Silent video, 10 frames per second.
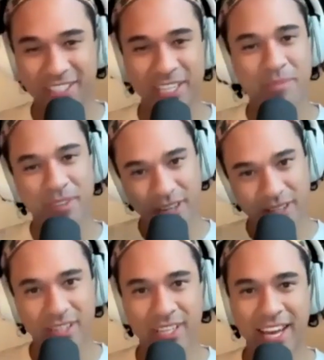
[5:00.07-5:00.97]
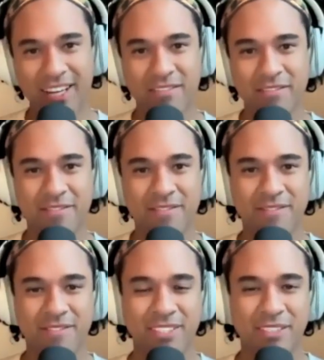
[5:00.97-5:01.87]
sleep, the lack of,
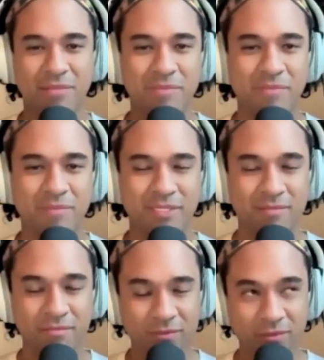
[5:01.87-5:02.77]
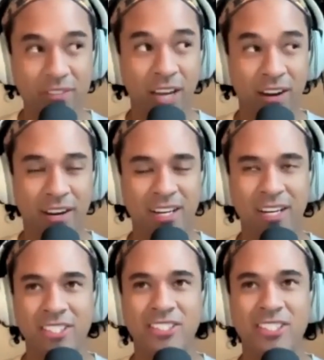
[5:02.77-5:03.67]
you know, direct
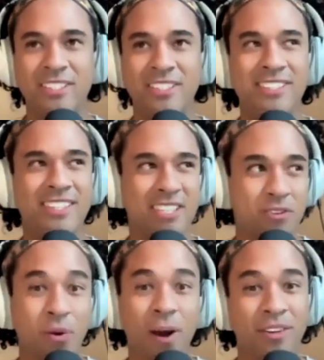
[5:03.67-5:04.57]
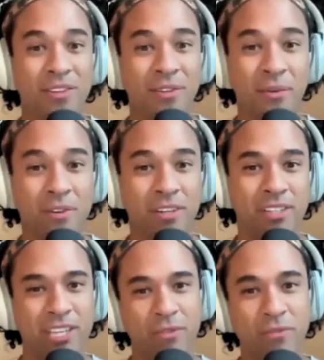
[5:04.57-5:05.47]
consciousness. And you go out into the
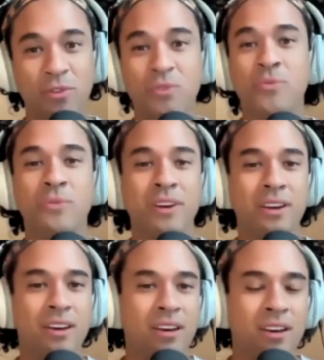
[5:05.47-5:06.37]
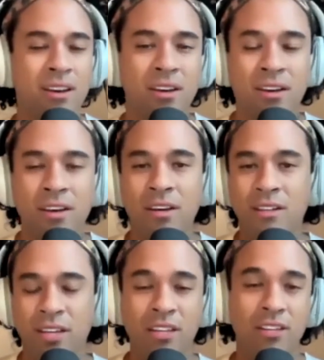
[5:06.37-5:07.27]
world and you do
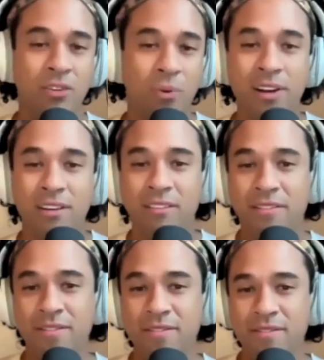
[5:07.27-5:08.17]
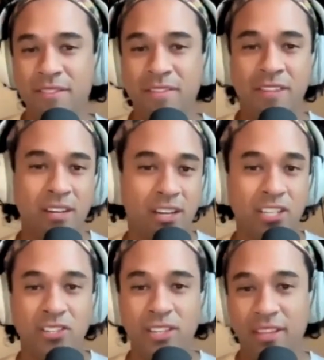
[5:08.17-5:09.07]
10, 12, 50,
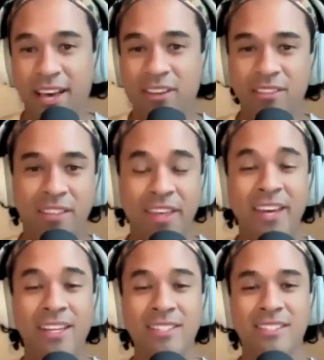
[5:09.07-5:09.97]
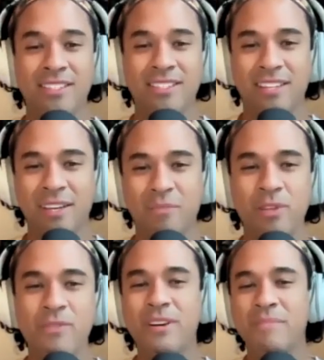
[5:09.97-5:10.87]
100, 1,000 things. And
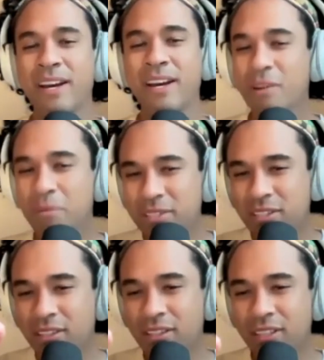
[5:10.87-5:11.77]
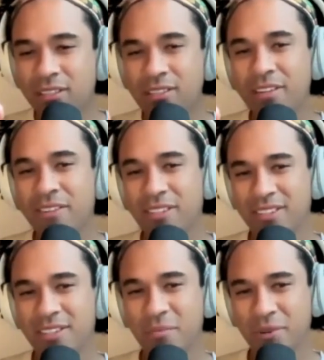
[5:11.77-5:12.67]
when you come back home, it's a little
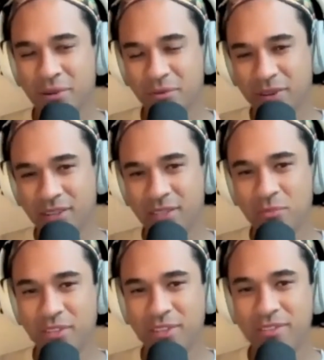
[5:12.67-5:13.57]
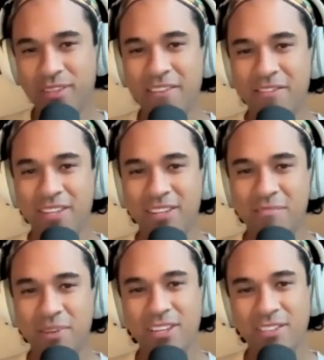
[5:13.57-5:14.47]
different than where it was when you left it
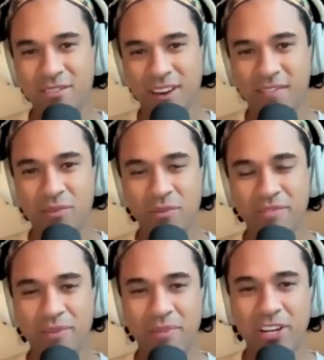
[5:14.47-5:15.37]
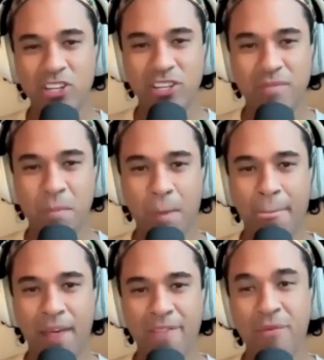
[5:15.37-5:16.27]
because you have new information.
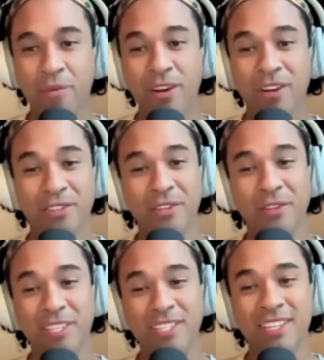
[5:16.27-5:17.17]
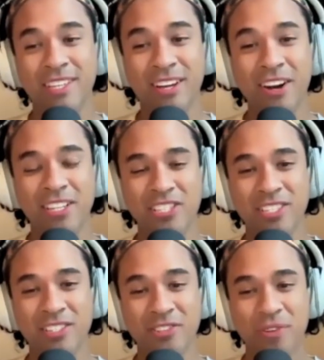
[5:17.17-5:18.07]
And then we also do this in the large
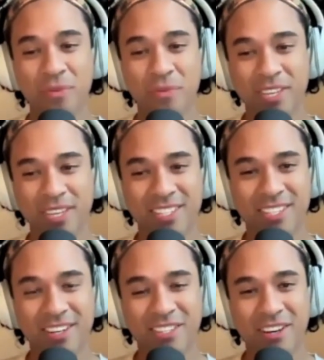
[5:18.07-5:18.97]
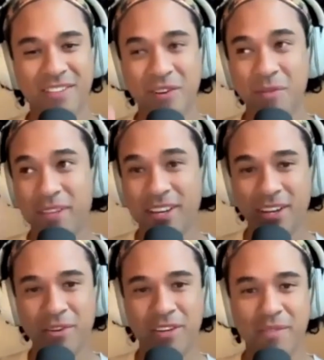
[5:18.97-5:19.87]
sense too. Kid starts off home, they
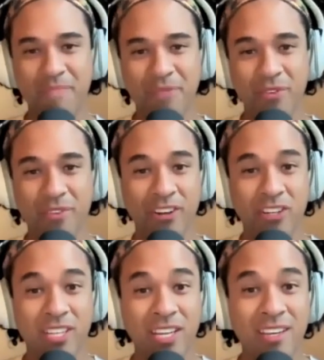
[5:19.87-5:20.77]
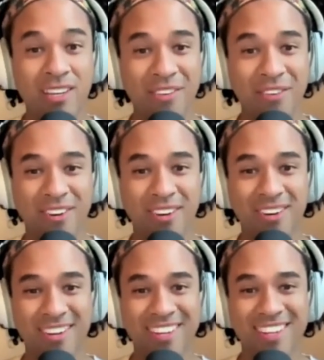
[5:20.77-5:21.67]
go to university
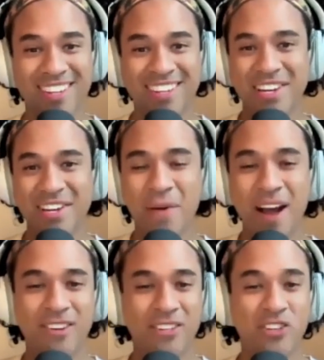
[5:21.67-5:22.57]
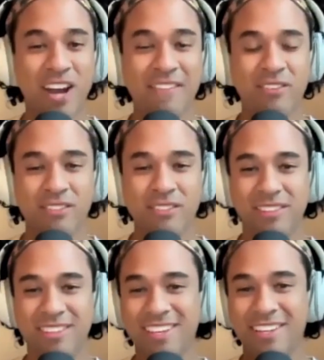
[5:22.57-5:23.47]
or they go out on travels
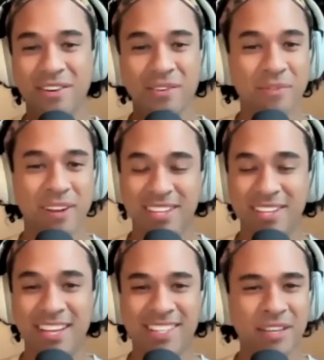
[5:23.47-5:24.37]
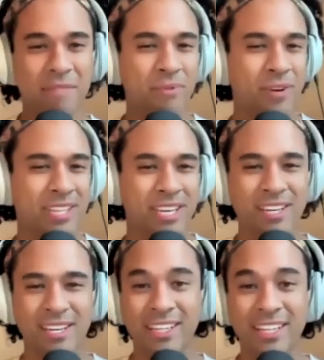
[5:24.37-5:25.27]
or they go, and then at some point they
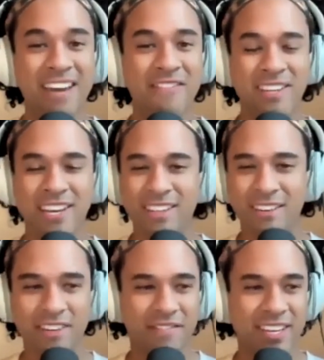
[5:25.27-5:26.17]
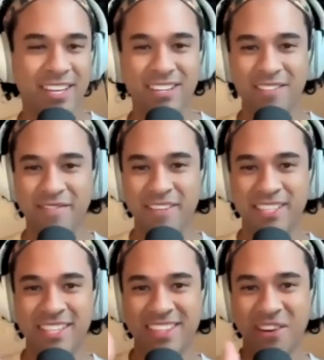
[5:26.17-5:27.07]
get a life together. And if they get to
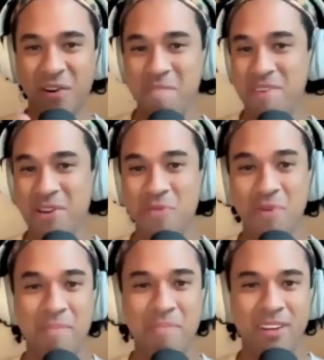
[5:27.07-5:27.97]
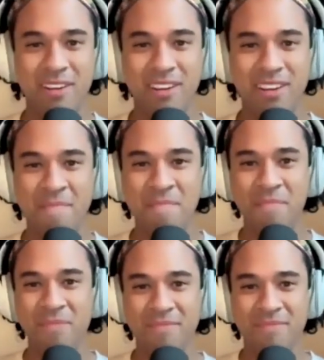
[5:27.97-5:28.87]
visit the home they grew up in,
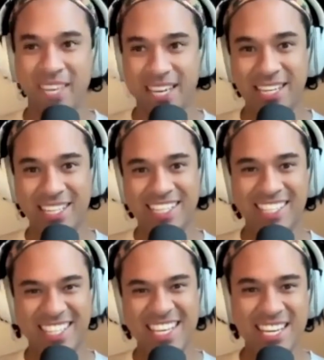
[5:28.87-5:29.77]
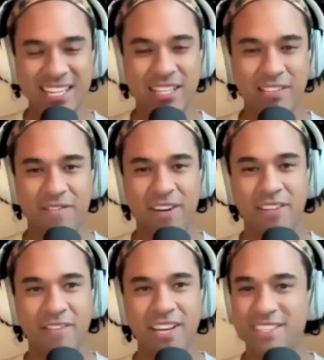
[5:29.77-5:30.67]
they get to see it in this
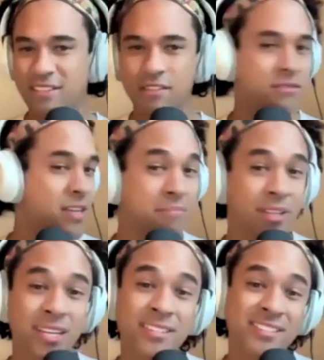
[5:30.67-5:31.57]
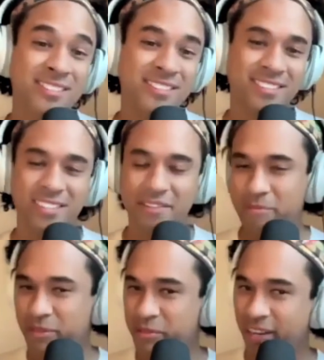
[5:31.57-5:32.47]
fresh face, same place,
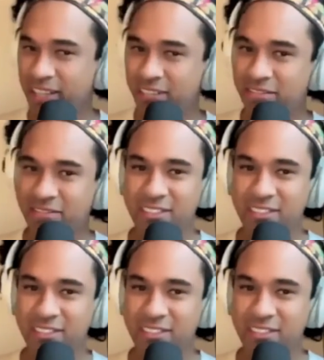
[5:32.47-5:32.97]
different perspective.